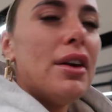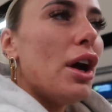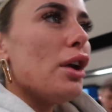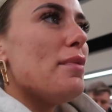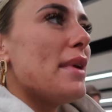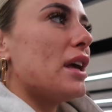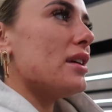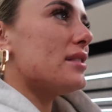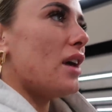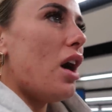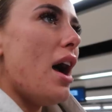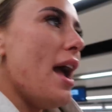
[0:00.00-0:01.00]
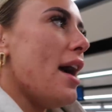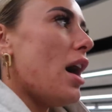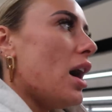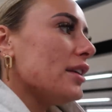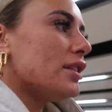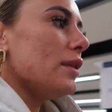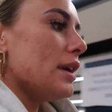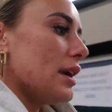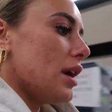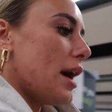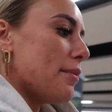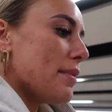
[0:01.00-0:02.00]
No, because I do
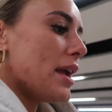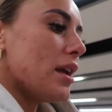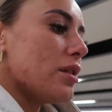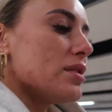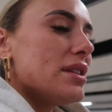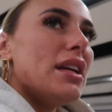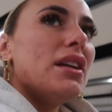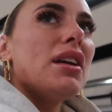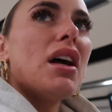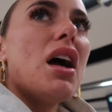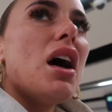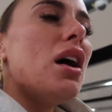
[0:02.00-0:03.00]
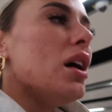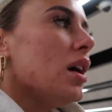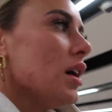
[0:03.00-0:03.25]
it like me and Lucinda